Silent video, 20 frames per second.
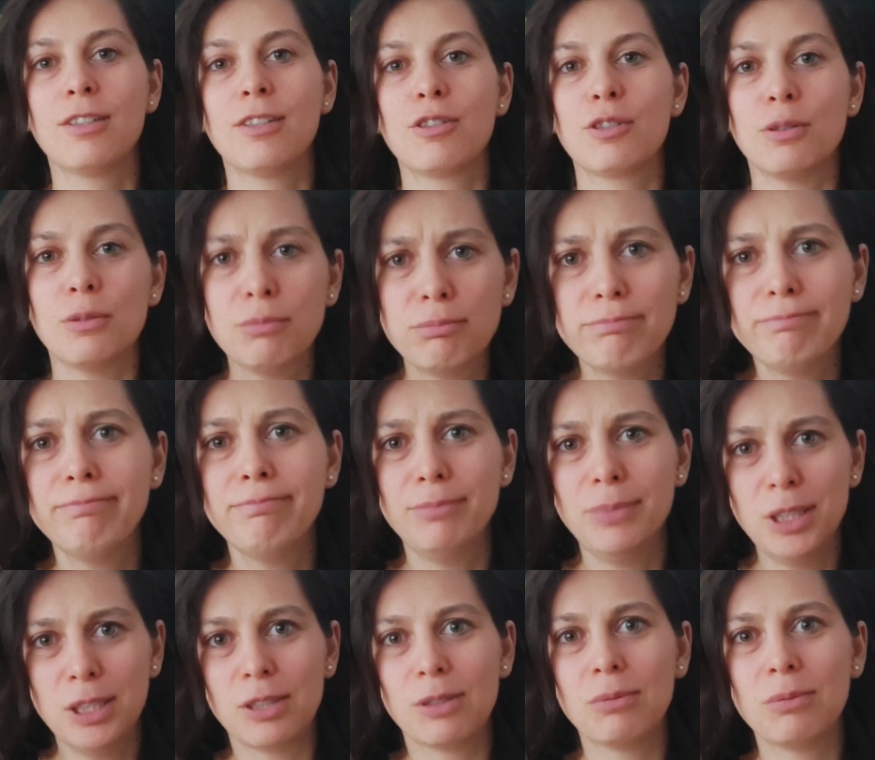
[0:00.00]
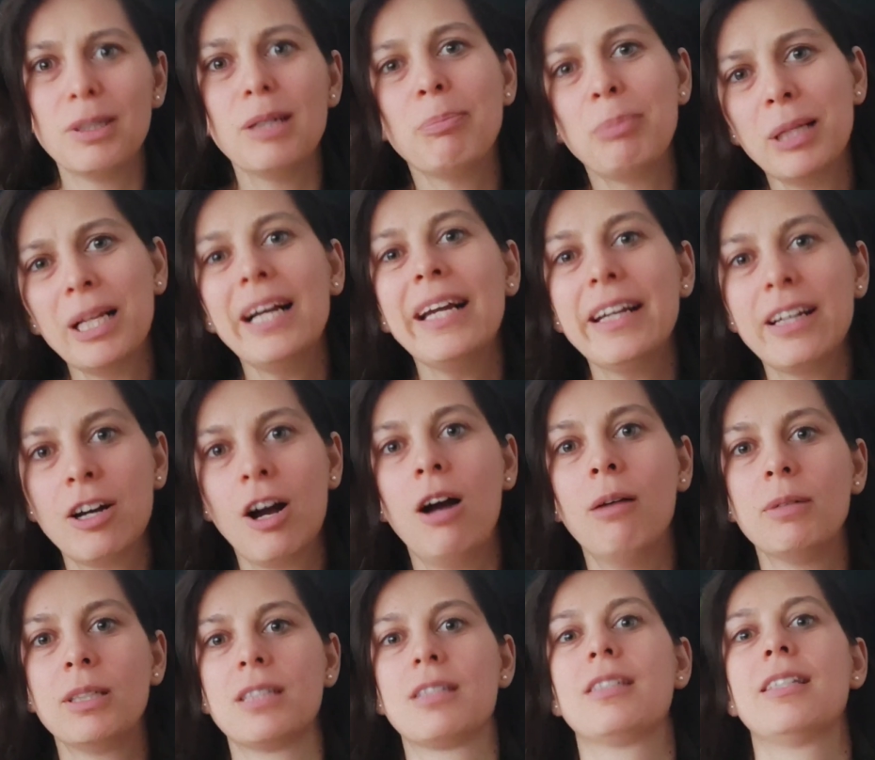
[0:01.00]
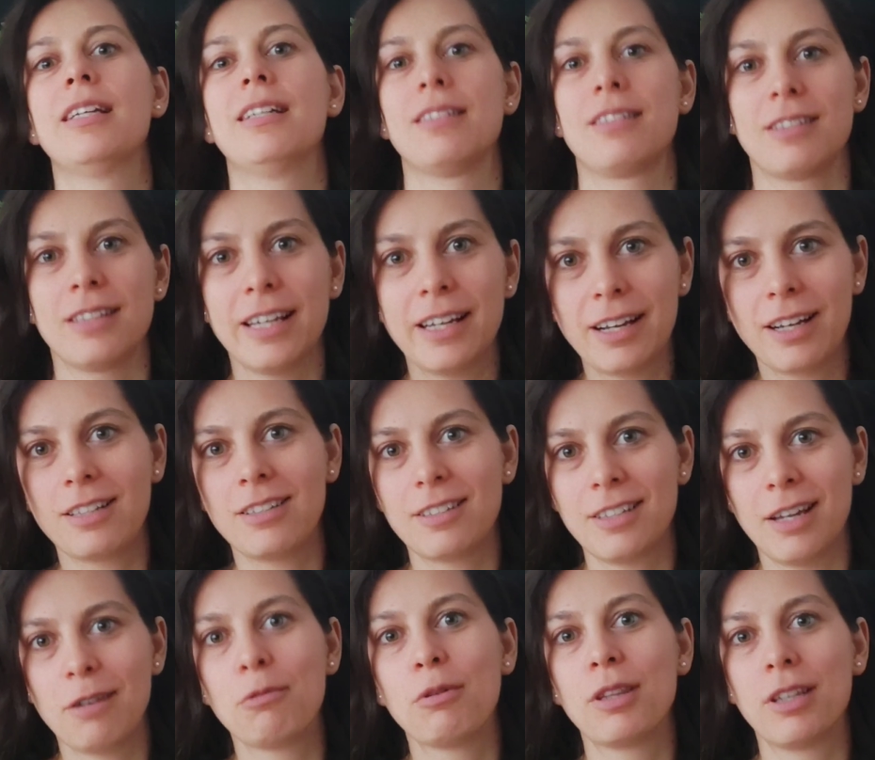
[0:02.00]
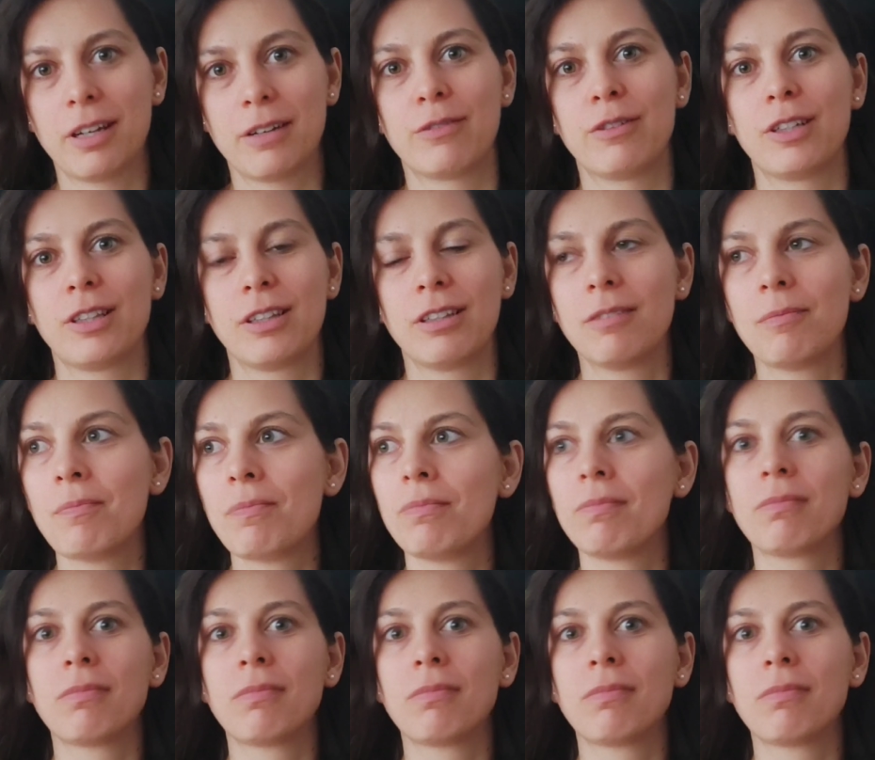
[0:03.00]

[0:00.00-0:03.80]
So, apply common sense, like I say with everything.